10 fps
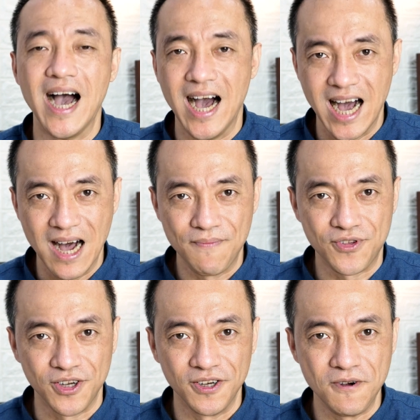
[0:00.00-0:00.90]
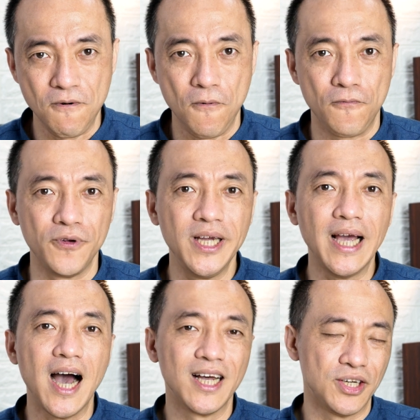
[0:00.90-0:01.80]
After we
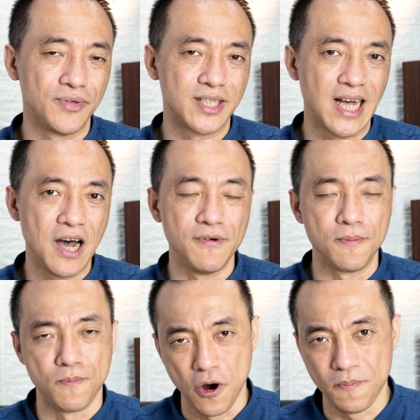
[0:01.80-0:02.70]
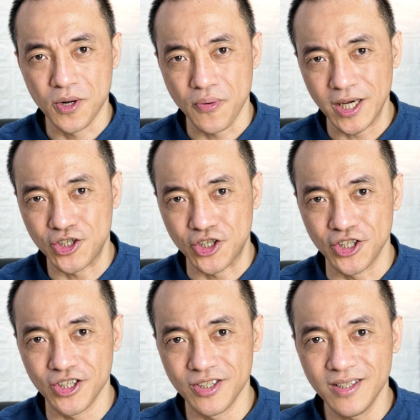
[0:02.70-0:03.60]
ask ourselves a proper
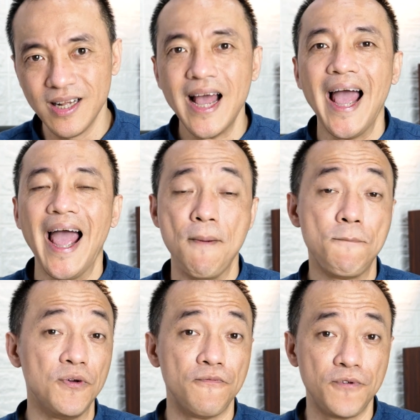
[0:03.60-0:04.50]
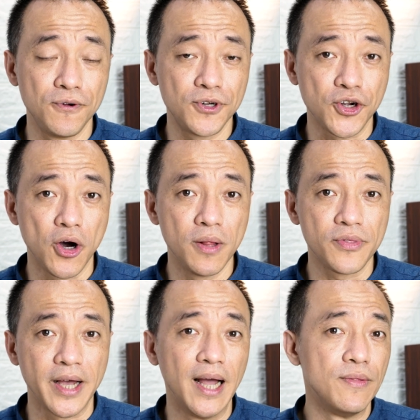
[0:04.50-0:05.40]
question and preview the
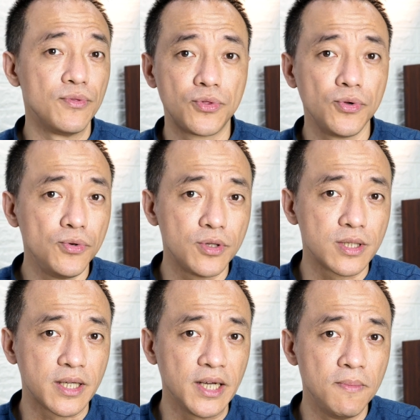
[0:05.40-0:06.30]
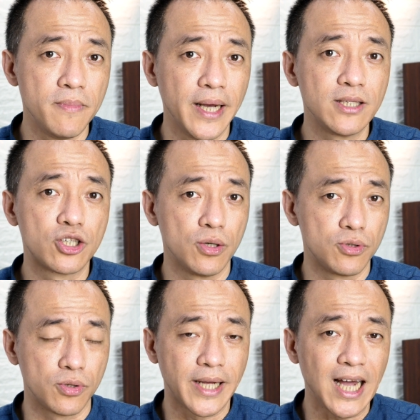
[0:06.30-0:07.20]
content, do the scheming so
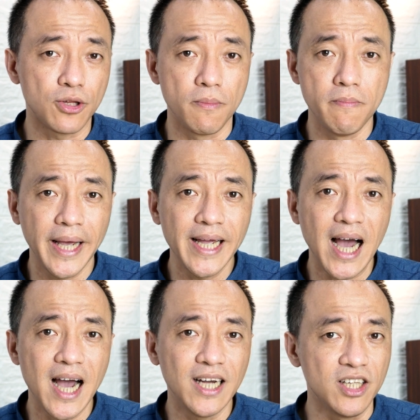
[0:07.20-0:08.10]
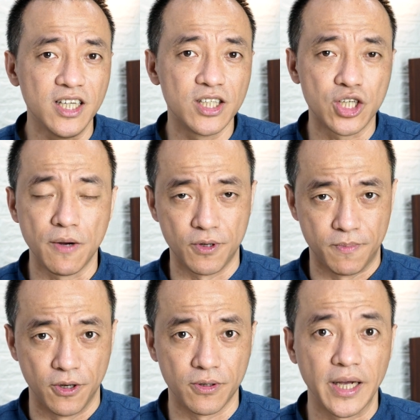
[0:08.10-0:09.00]
to get the main ideas of the
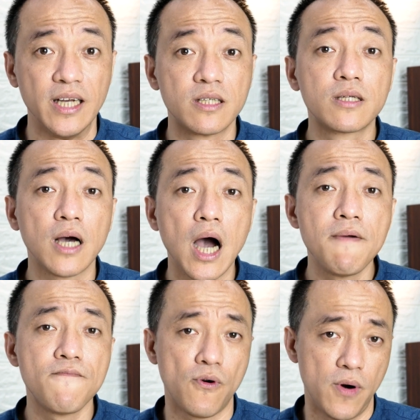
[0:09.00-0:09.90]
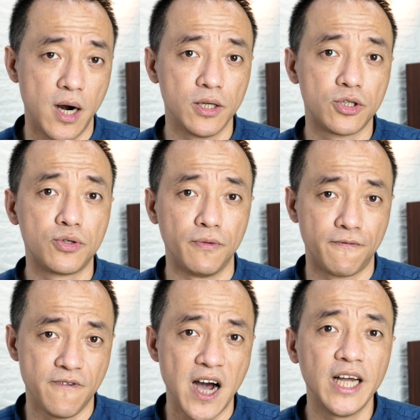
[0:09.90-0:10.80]
book, it's time for us to
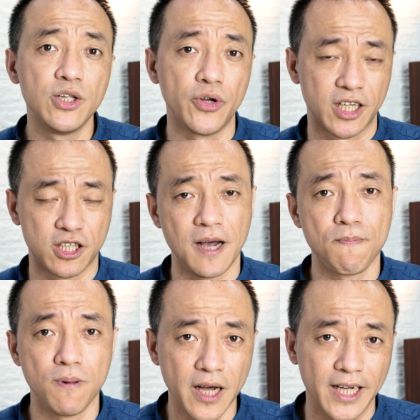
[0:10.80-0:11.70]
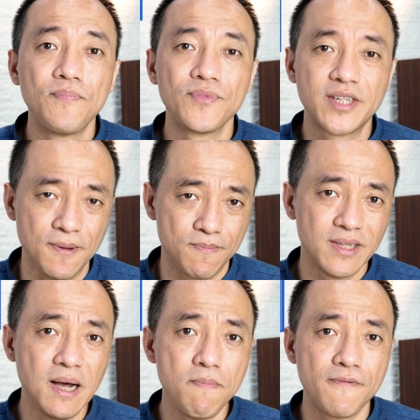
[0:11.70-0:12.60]
find the exact place. Tip
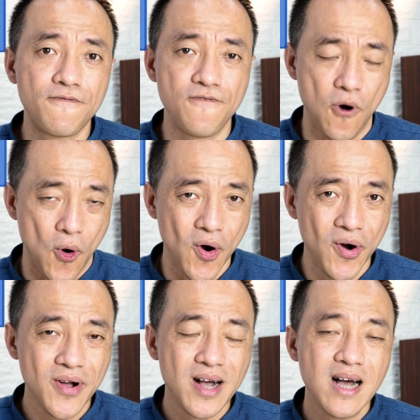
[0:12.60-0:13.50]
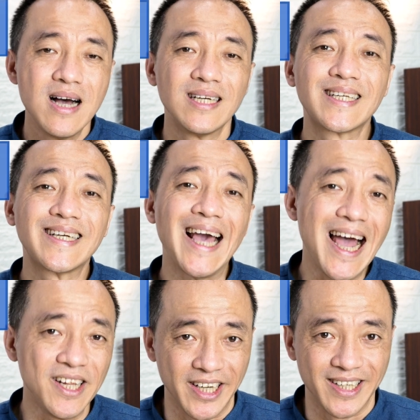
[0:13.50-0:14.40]
number 4,
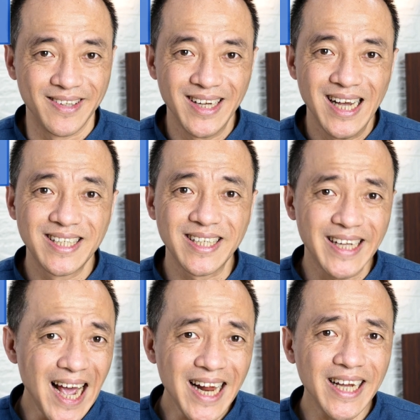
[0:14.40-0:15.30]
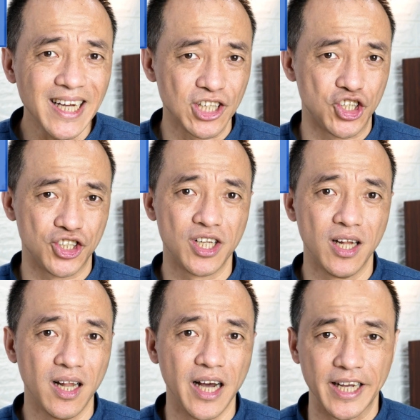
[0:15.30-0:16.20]
scanning. Scanning is just
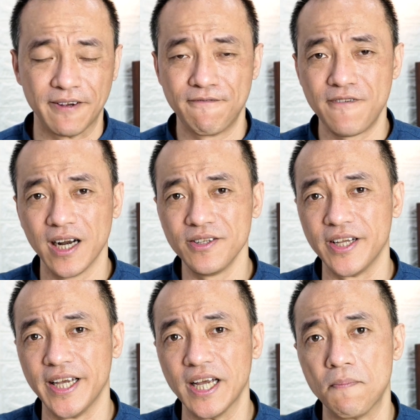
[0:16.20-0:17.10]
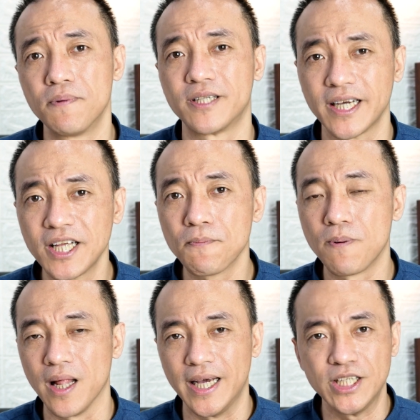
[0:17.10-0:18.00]
like finding a particular
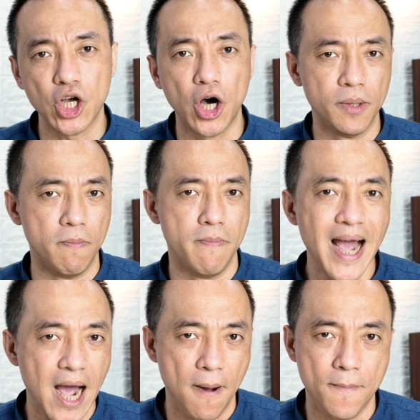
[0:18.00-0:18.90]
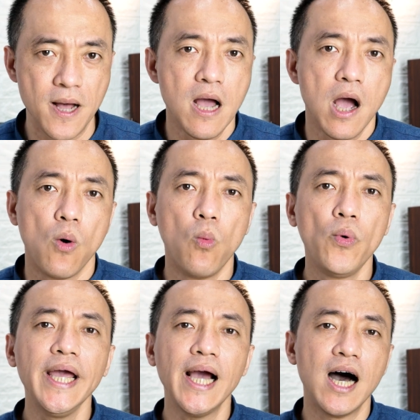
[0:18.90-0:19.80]
place on a map.
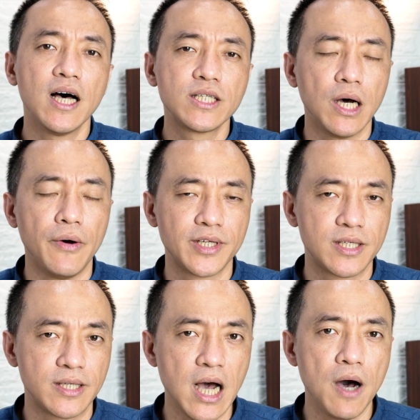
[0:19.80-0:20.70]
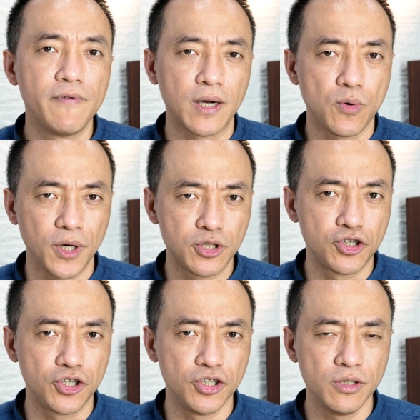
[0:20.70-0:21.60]
We ask ourselves a
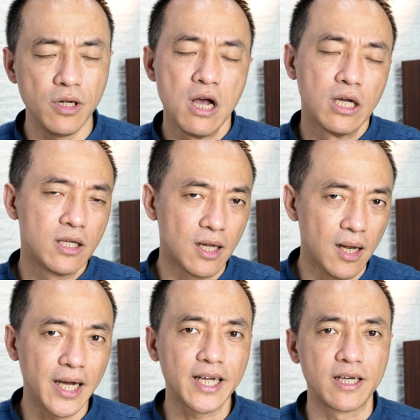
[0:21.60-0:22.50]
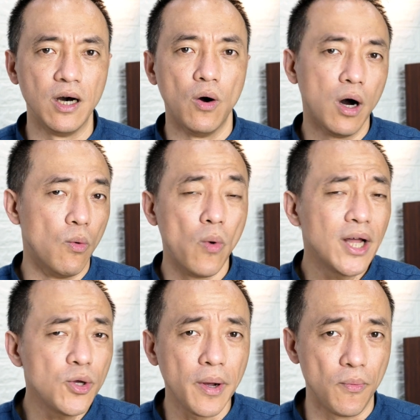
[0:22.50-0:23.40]
question like where
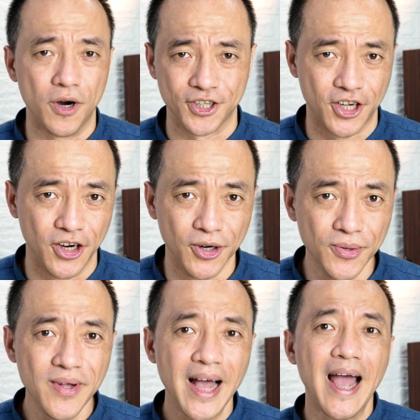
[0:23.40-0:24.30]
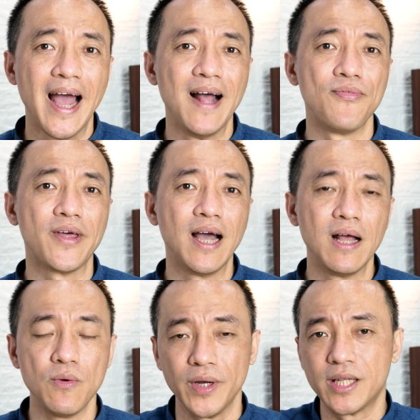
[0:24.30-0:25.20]
do we want to go? And
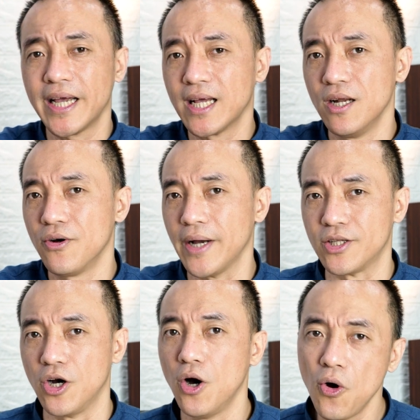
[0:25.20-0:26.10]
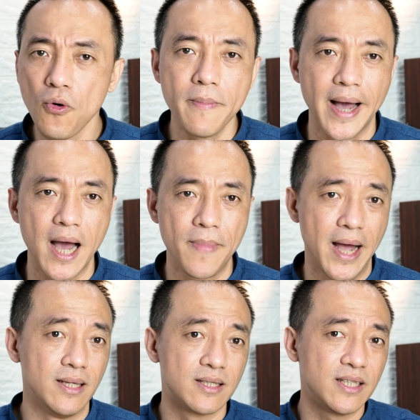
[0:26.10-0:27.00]
then we take a look at the whole map
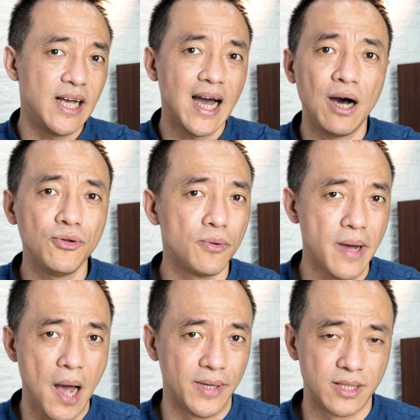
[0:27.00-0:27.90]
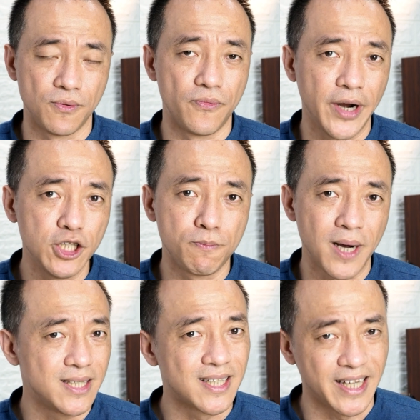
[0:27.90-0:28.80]
and see how the map is arranged
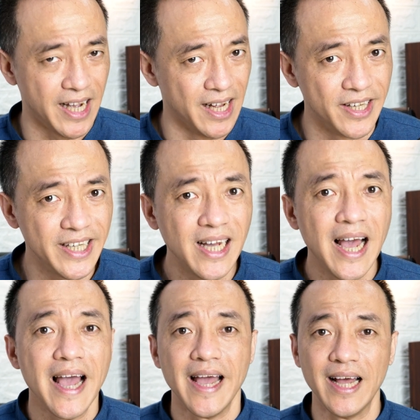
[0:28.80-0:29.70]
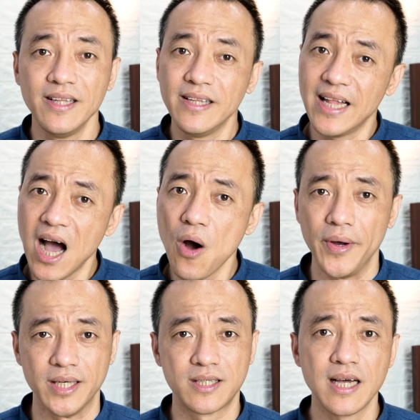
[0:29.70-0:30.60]
by scanning. And now
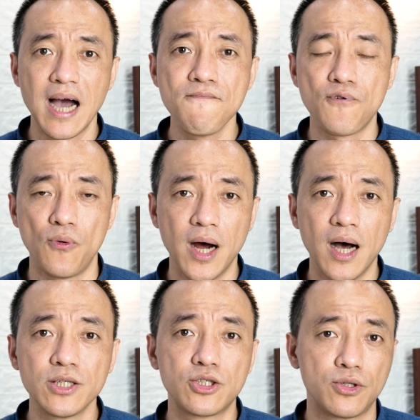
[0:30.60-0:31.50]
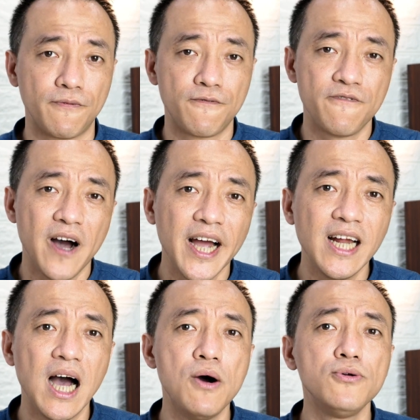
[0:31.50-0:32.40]
it's time for us to find
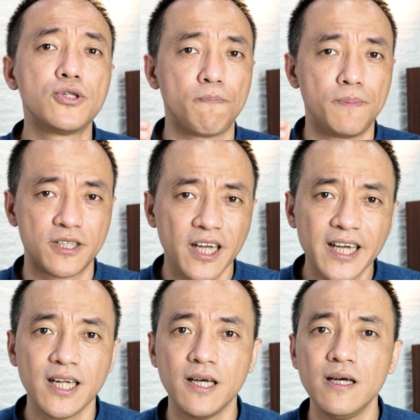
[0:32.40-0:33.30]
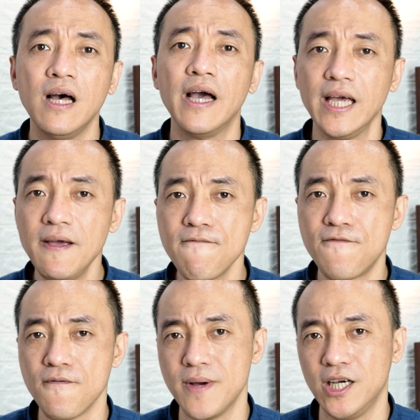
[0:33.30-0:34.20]
out the particular
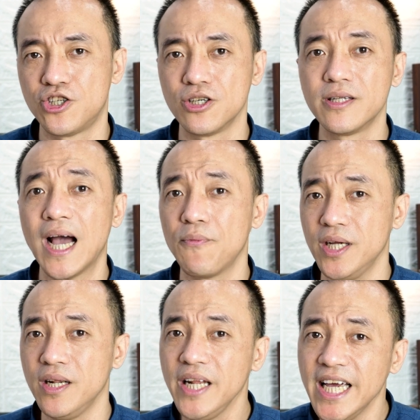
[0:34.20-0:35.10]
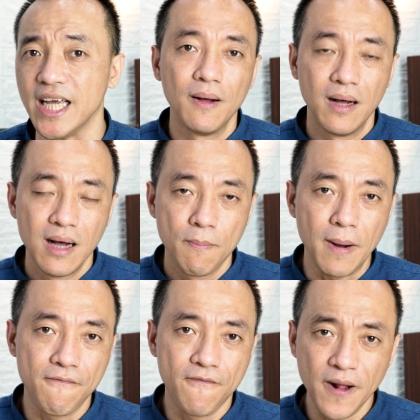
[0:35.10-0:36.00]
information that we need
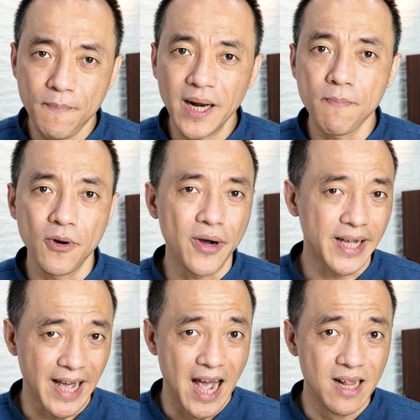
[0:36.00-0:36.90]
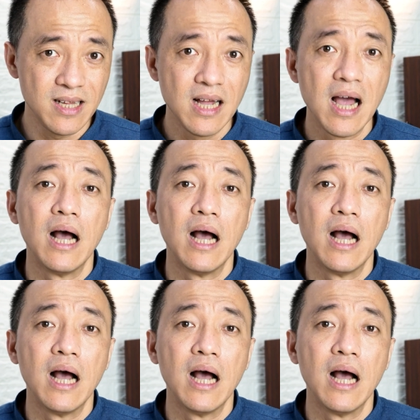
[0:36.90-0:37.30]
by flipping the book again.